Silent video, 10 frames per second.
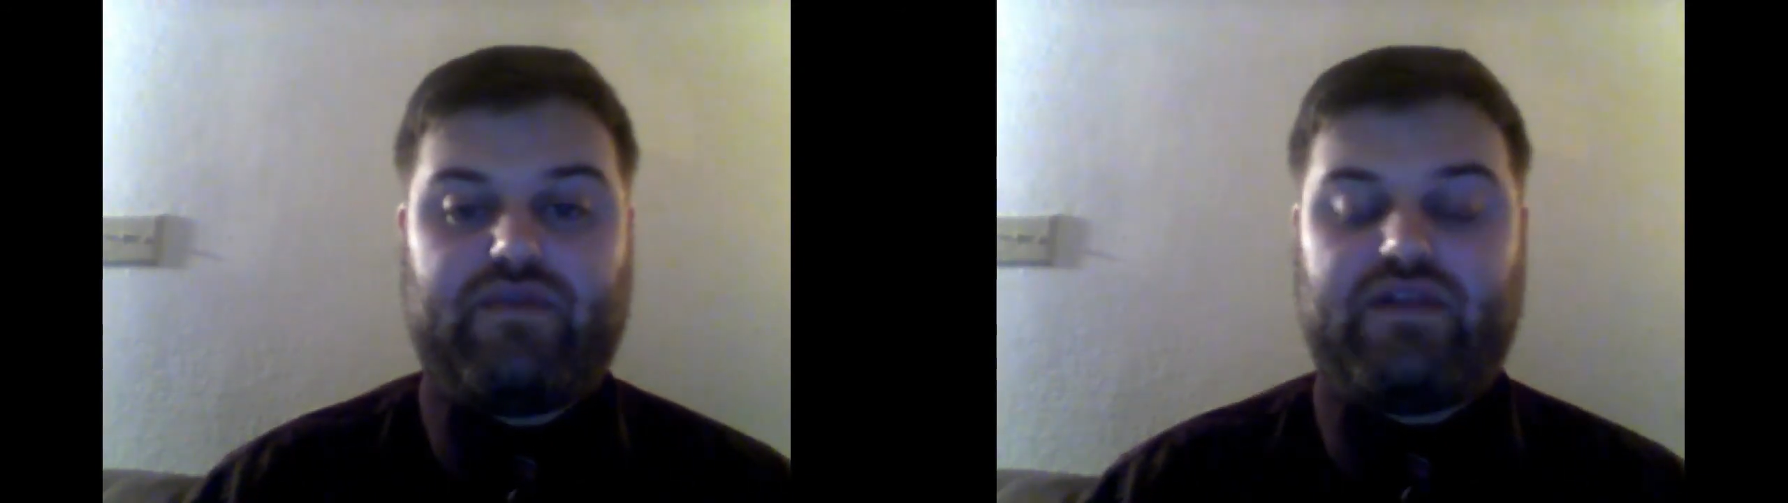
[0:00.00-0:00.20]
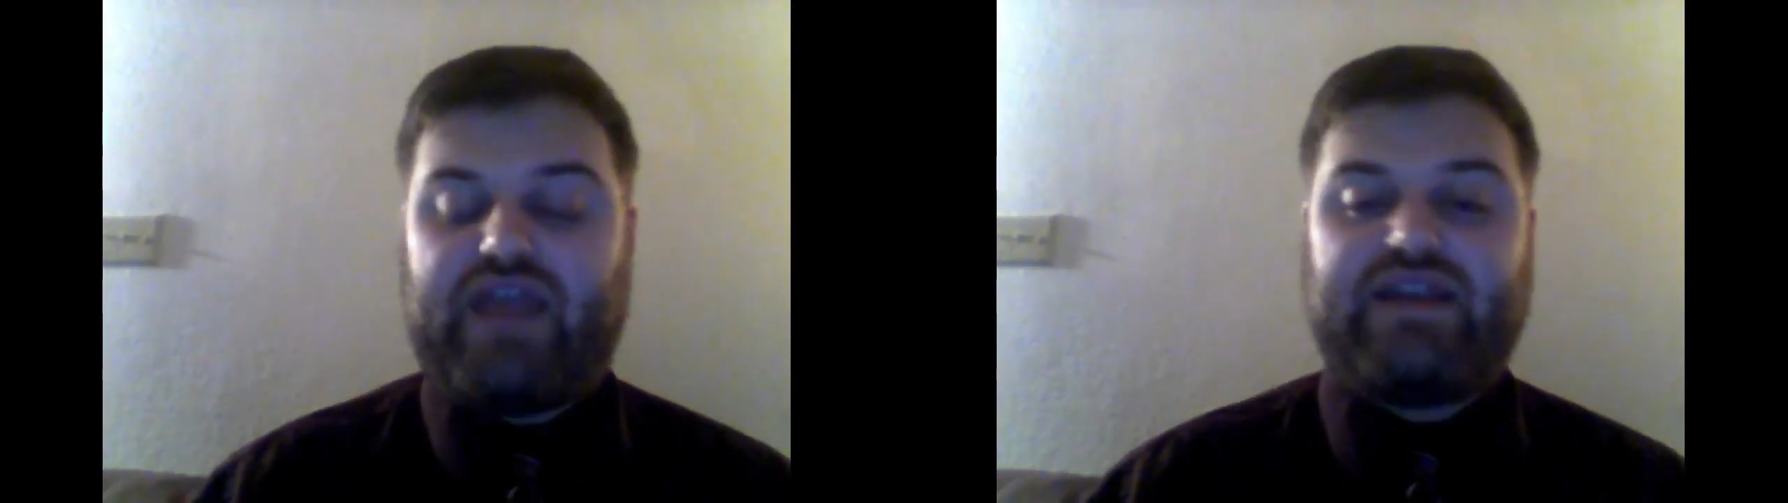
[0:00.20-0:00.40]

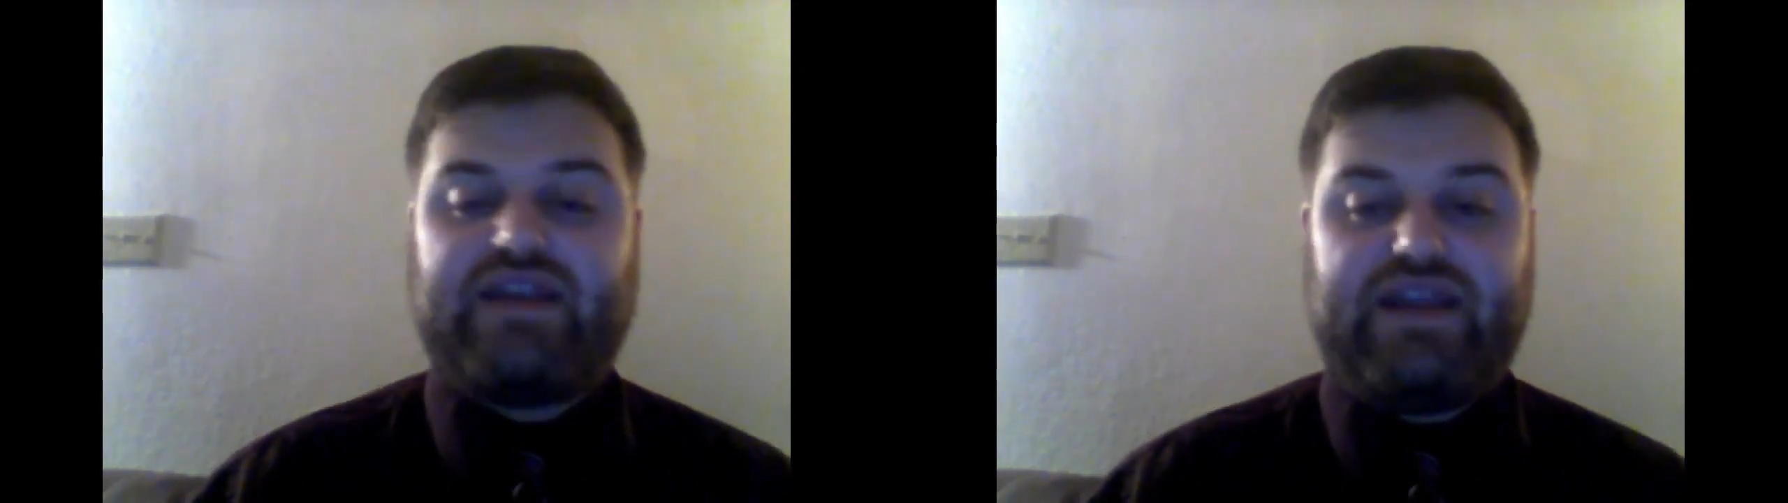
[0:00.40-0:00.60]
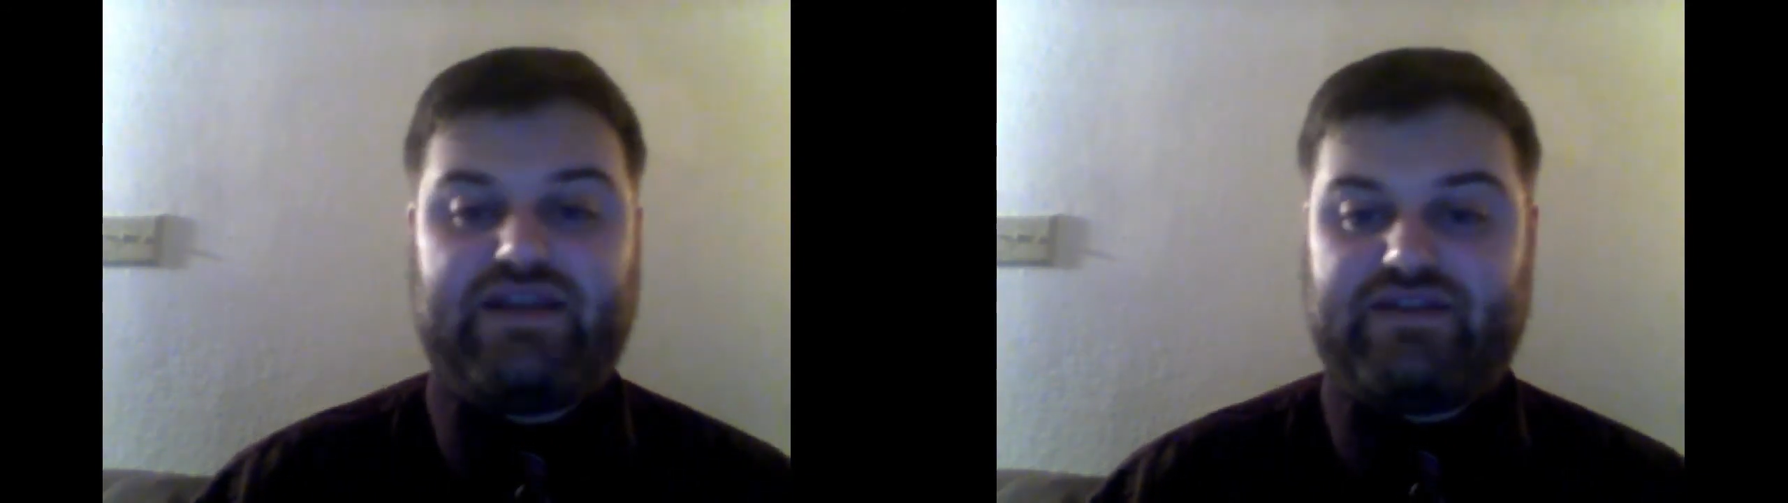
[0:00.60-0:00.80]

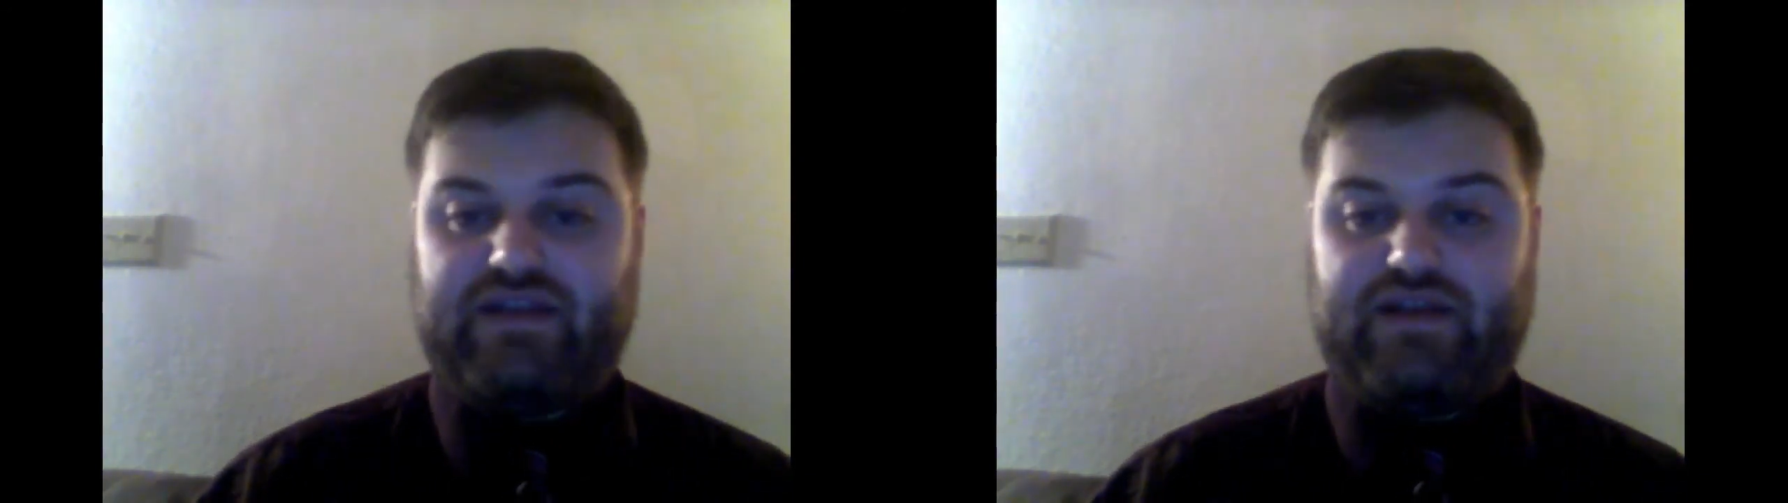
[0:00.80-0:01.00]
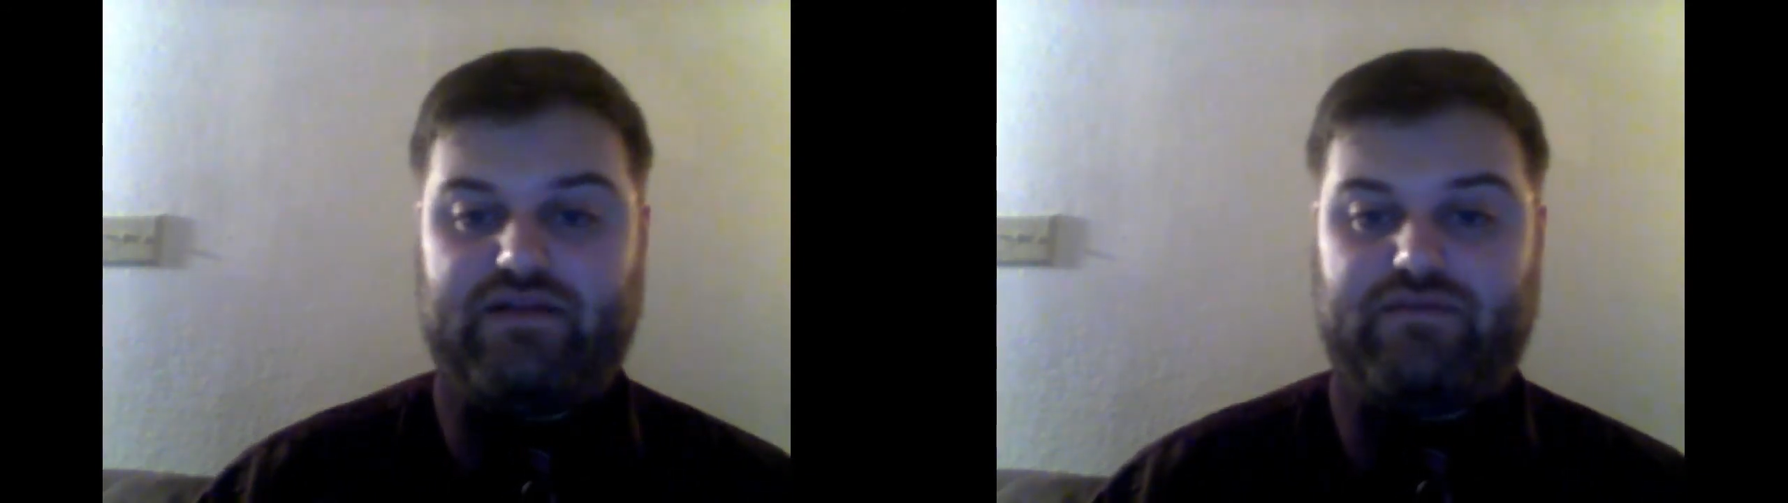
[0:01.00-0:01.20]
techniques
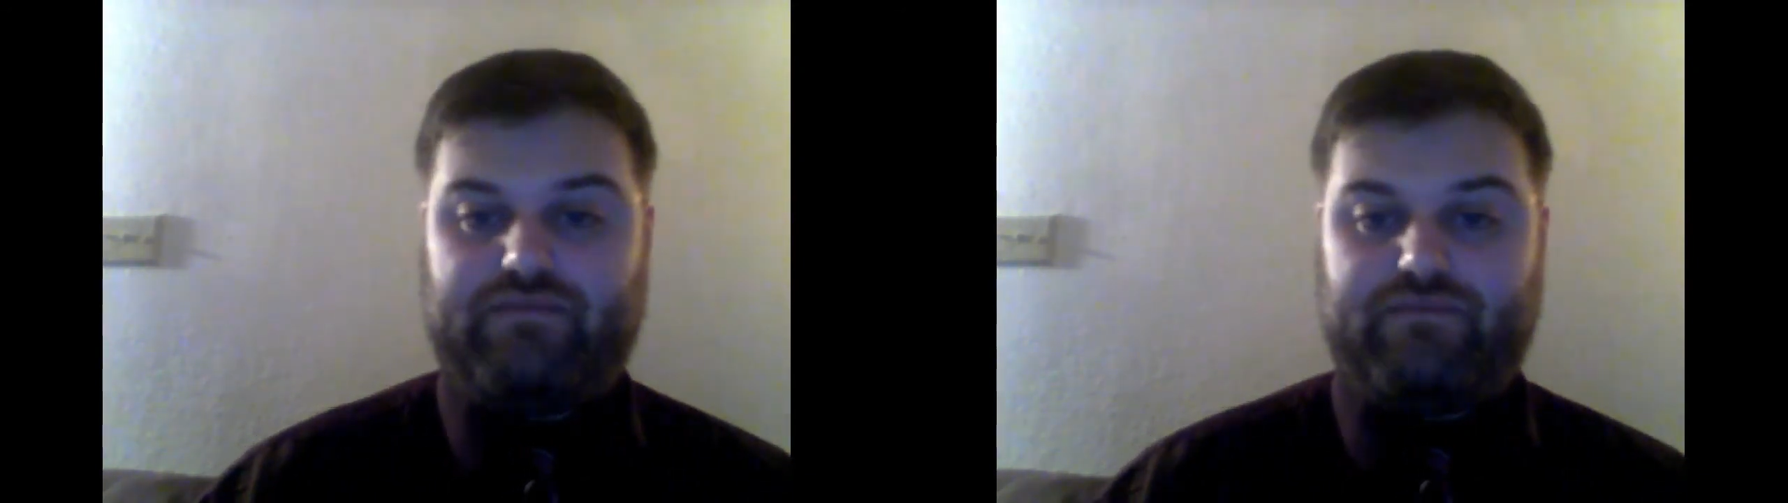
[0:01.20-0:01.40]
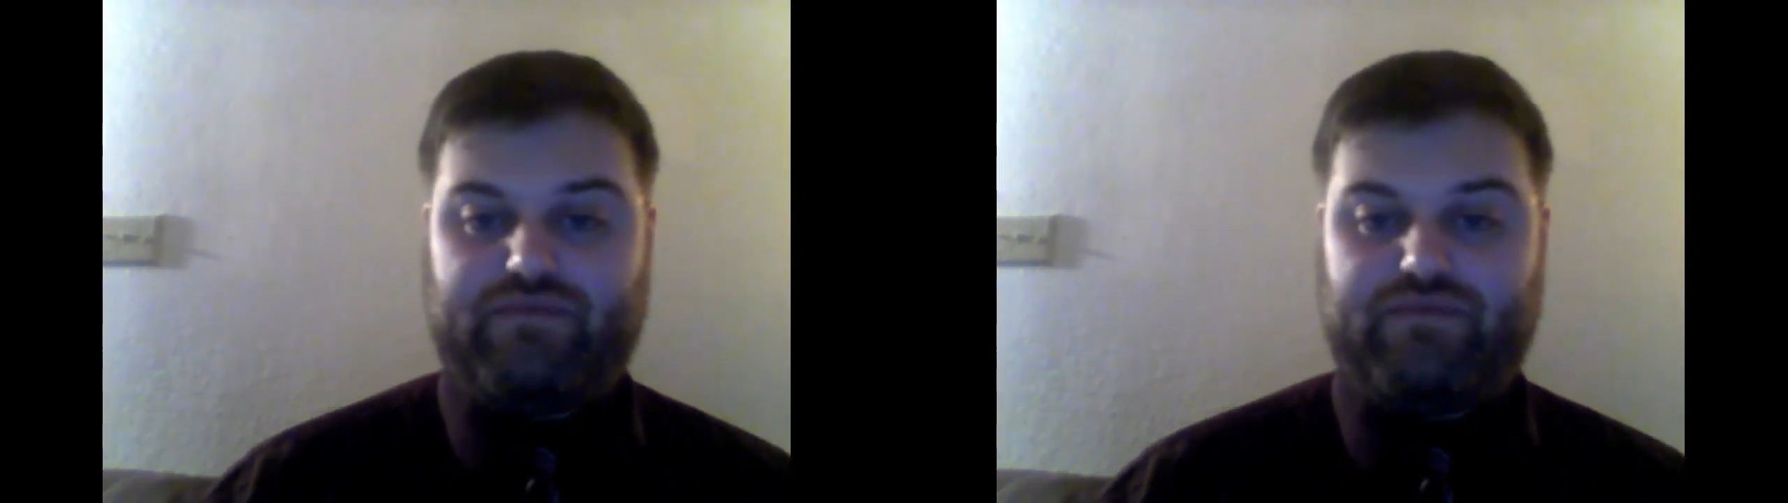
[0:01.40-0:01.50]
and